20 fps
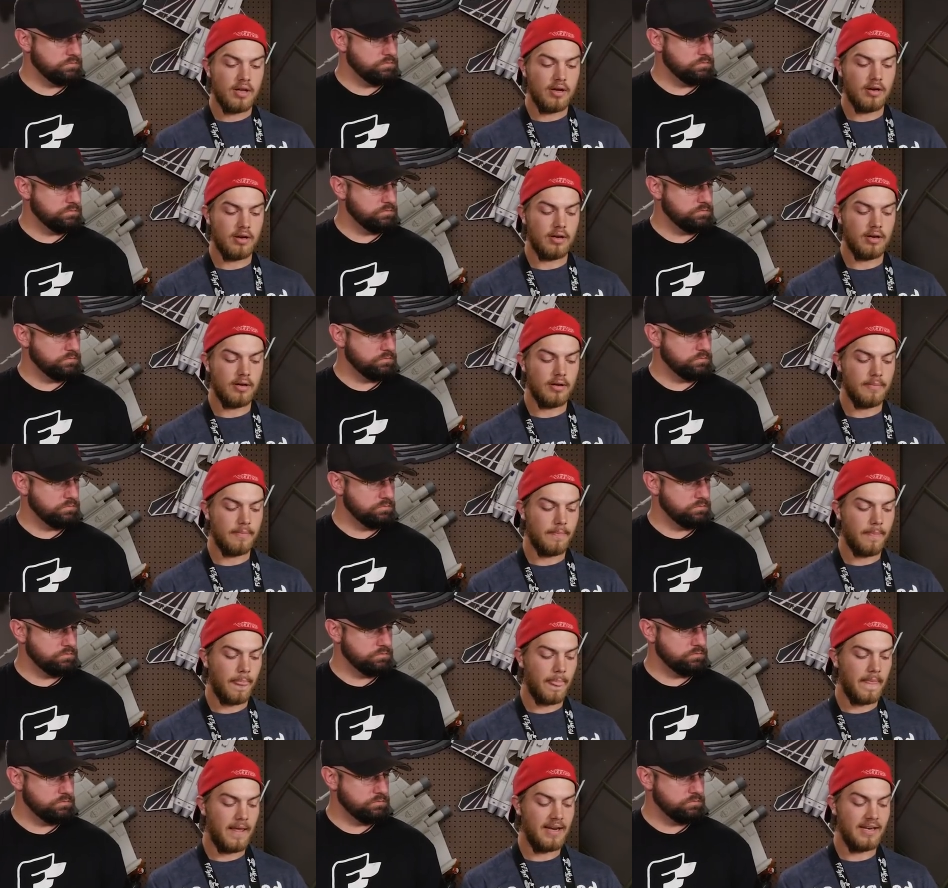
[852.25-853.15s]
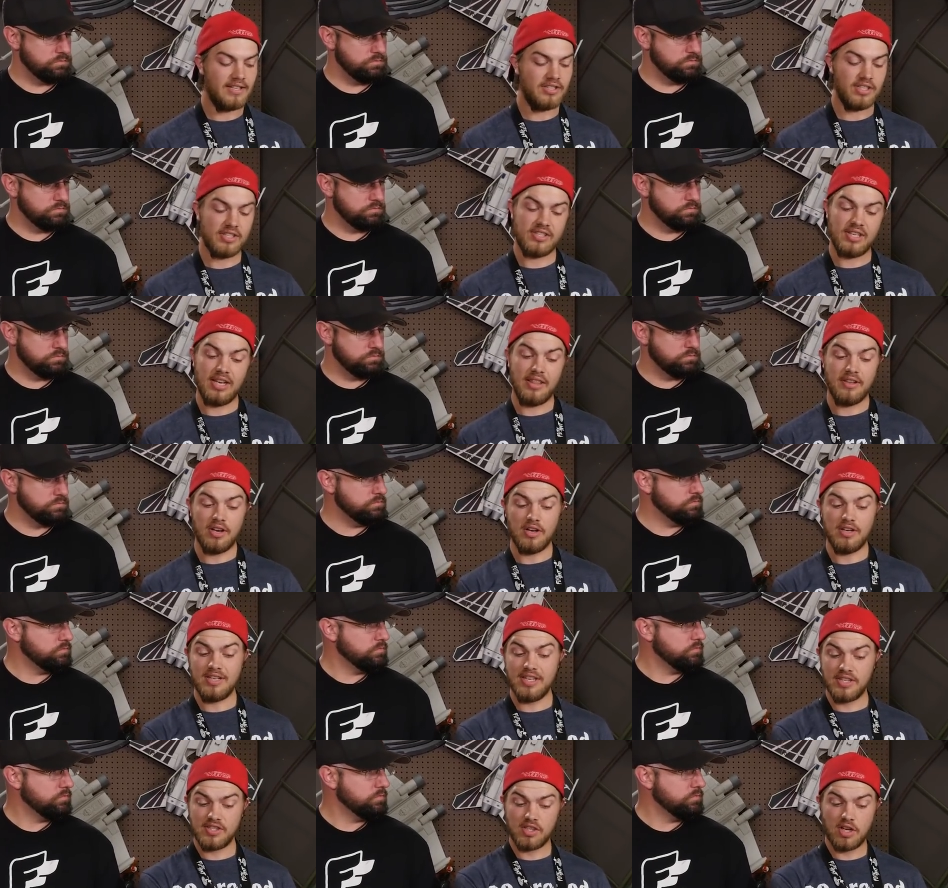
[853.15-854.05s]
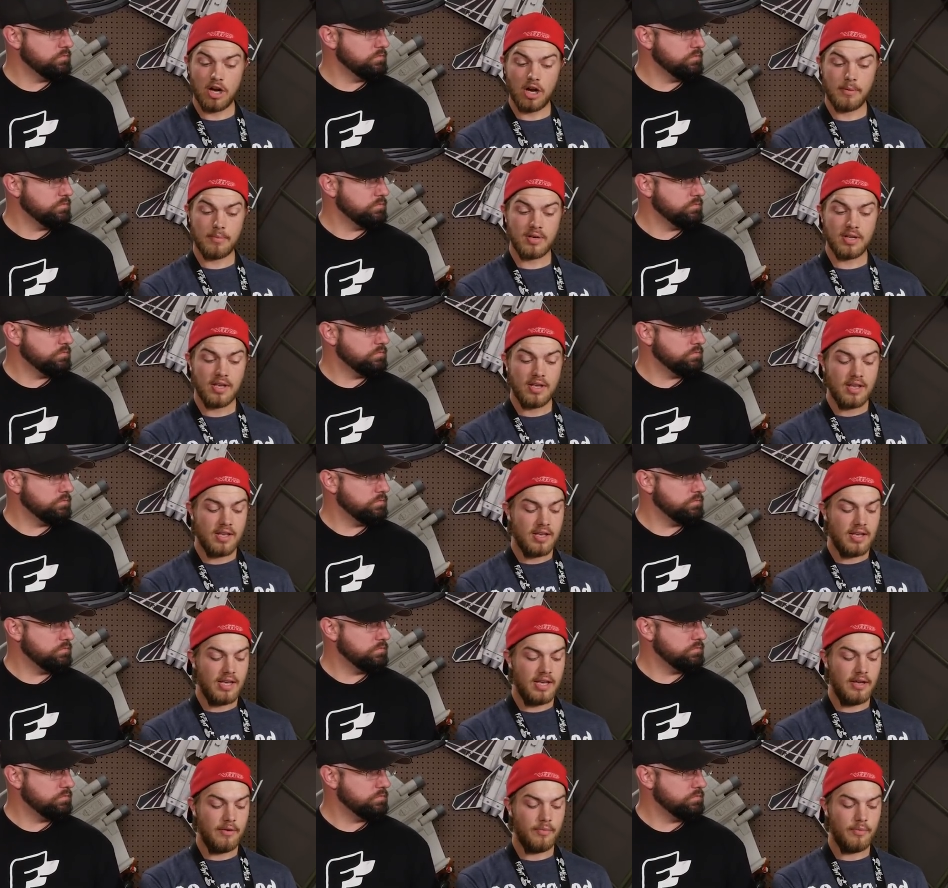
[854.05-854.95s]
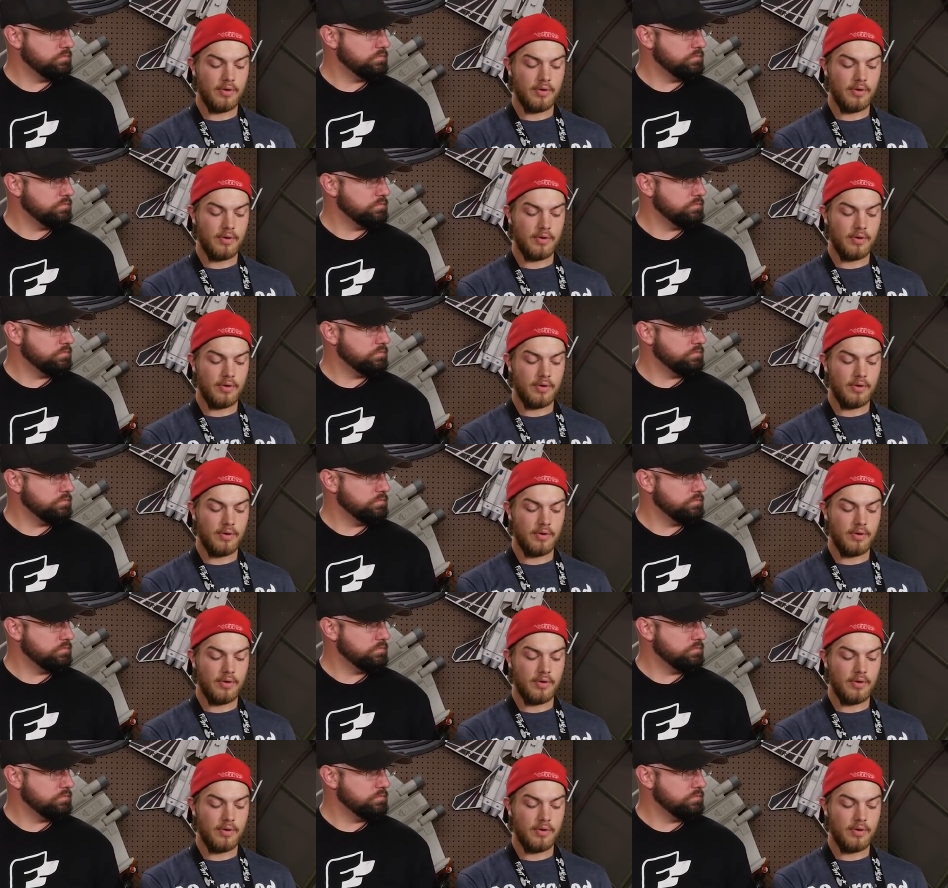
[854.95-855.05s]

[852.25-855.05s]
Speaker 1: um, and it's just sitting there disarmed, it